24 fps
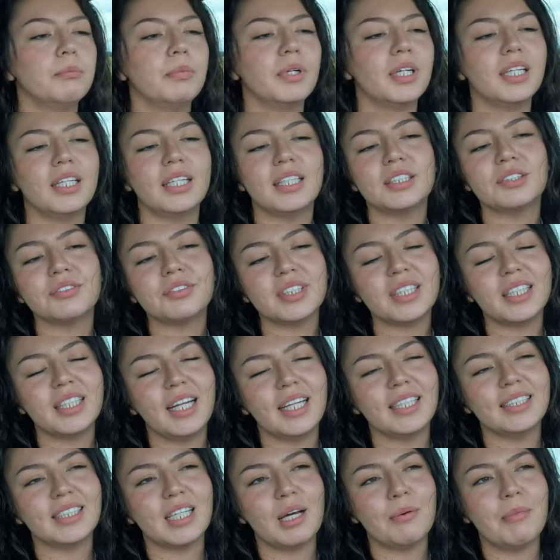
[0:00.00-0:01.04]
But it is really
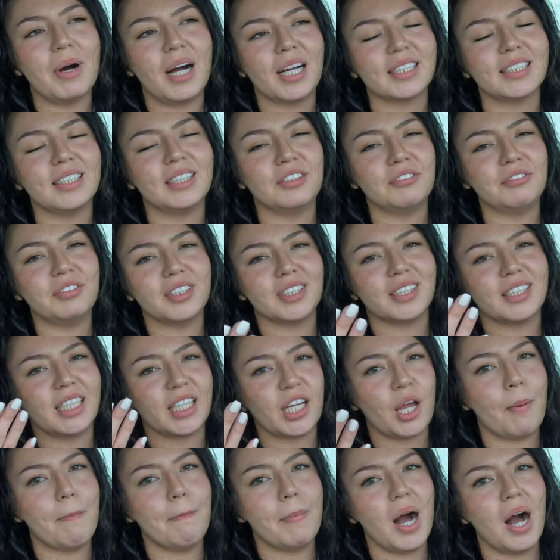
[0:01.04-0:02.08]
nice that Mach still feels
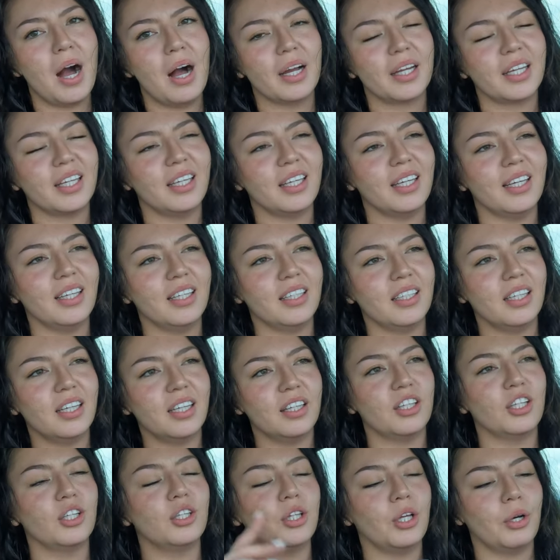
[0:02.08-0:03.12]
like Mach
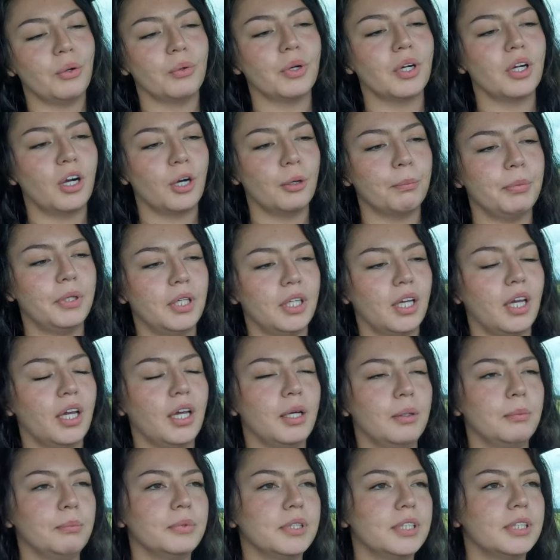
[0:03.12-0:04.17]
in the lower
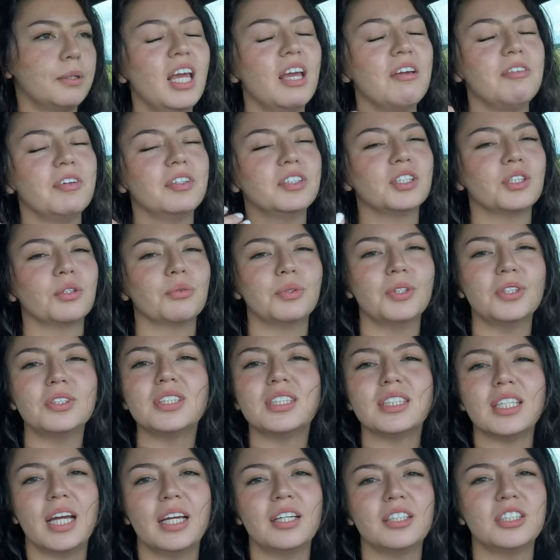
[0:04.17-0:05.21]
RPMs. If it was a
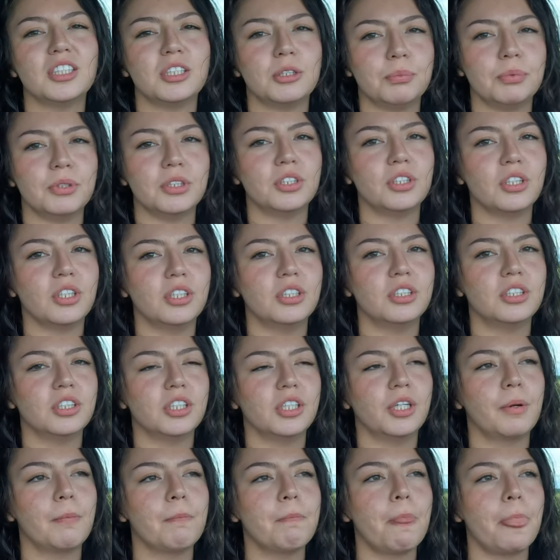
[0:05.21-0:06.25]
root style
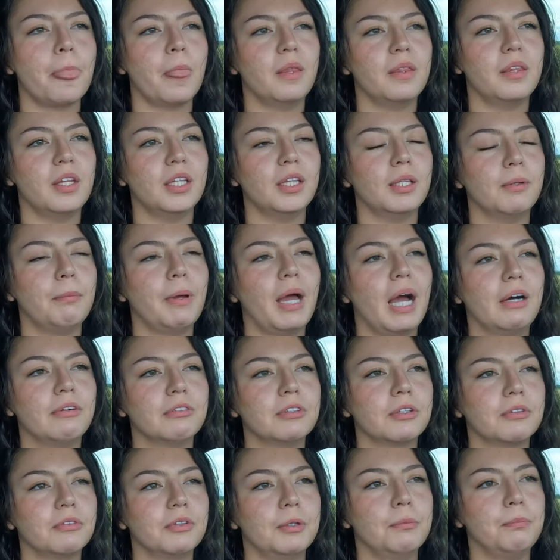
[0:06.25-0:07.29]
supercharger, then the
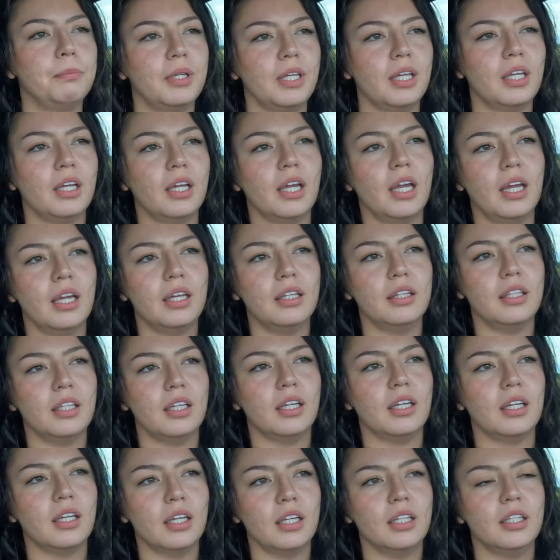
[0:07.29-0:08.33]
power would be in
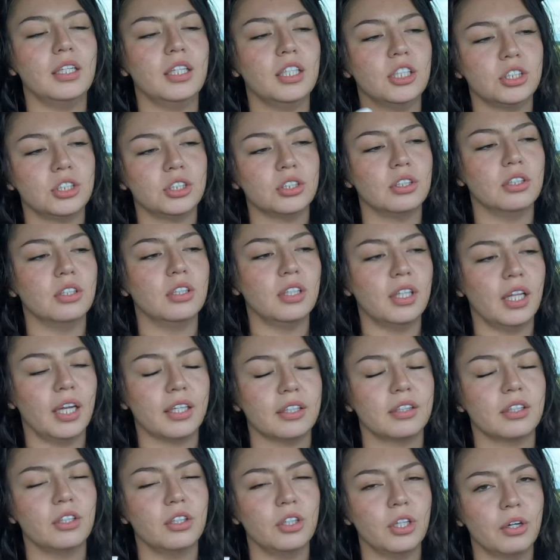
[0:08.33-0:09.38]
the initial,
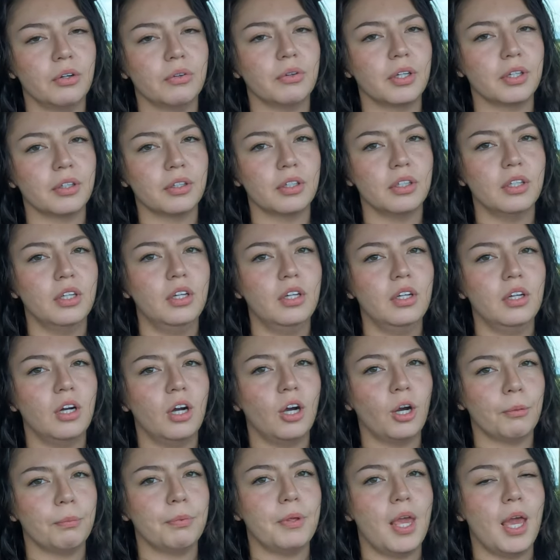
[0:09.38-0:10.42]
like the lower
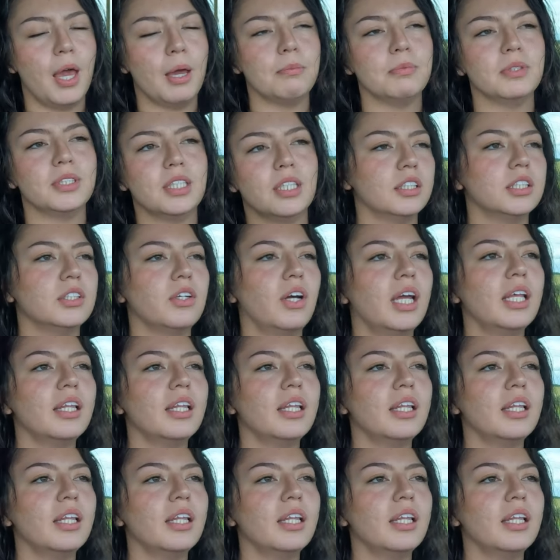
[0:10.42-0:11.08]
RPMs.